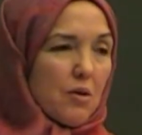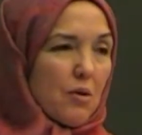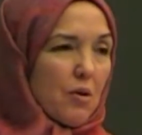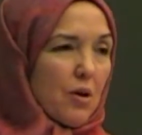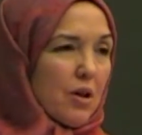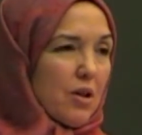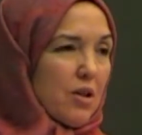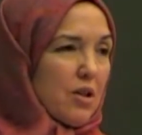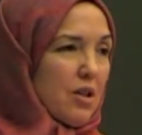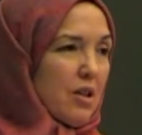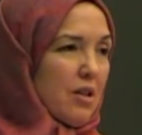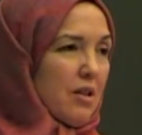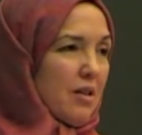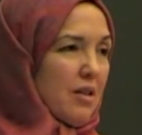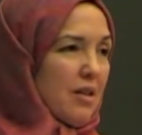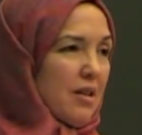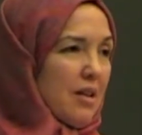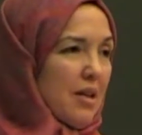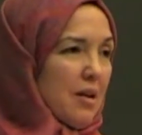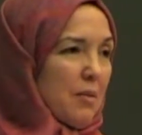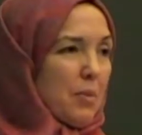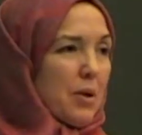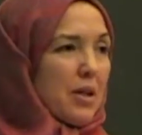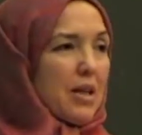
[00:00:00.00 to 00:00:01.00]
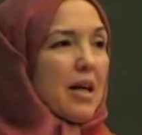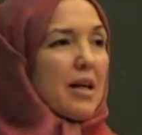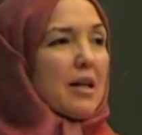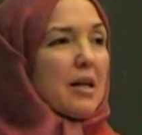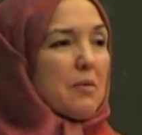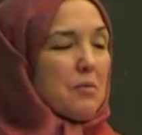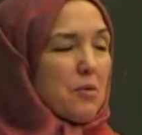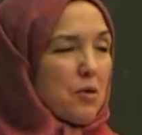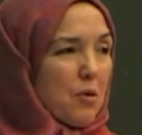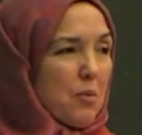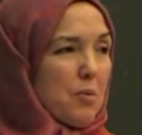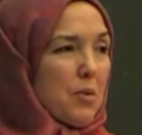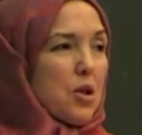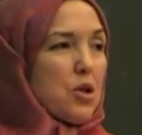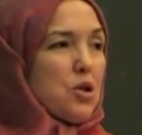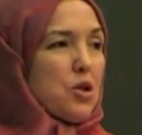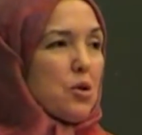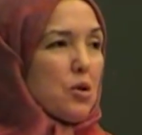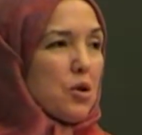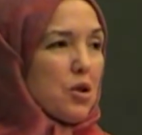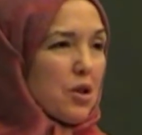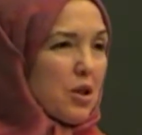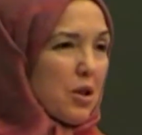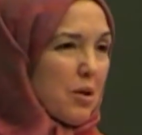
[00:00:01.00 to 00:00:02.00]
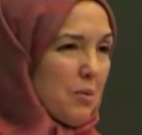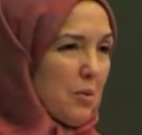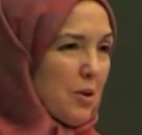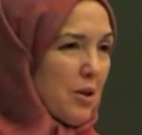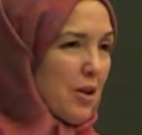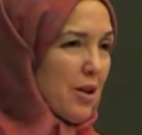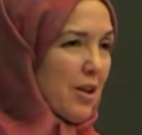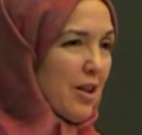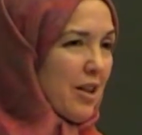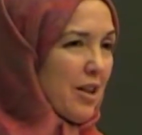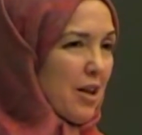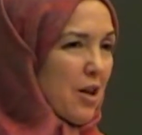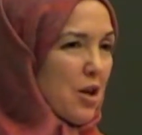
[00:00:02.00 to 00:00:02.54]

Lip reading: origin, but that comes from the Jewish community.